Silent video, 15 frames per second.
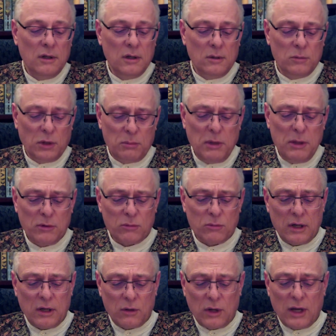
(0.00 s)
But the people
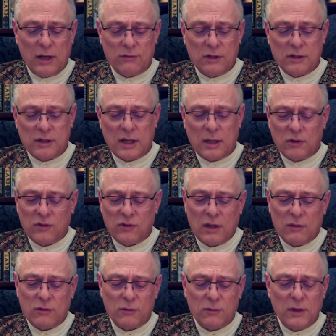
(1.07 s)
arrived in time to
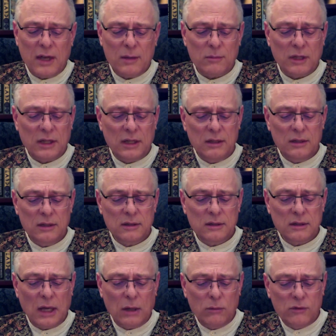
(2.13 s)
save the family.
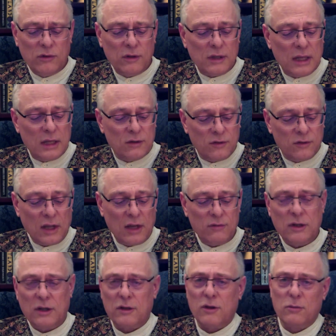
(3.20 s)
How is it they could save
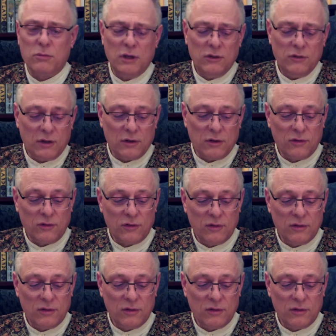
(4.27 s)
none of the prisoners?